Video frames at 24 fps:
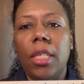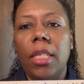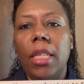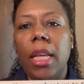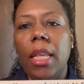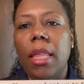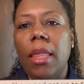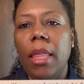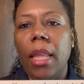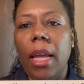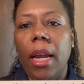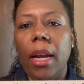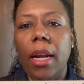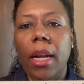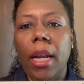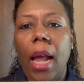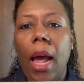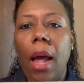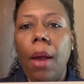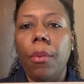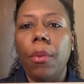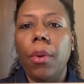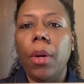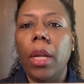sitting there
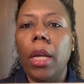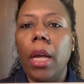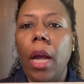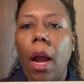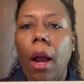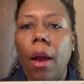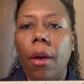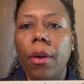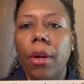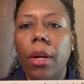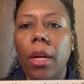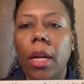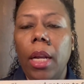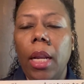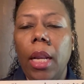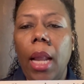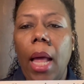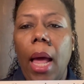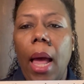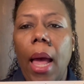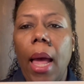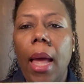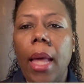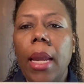not really earning a
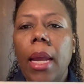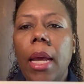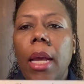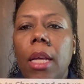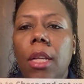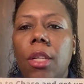lot.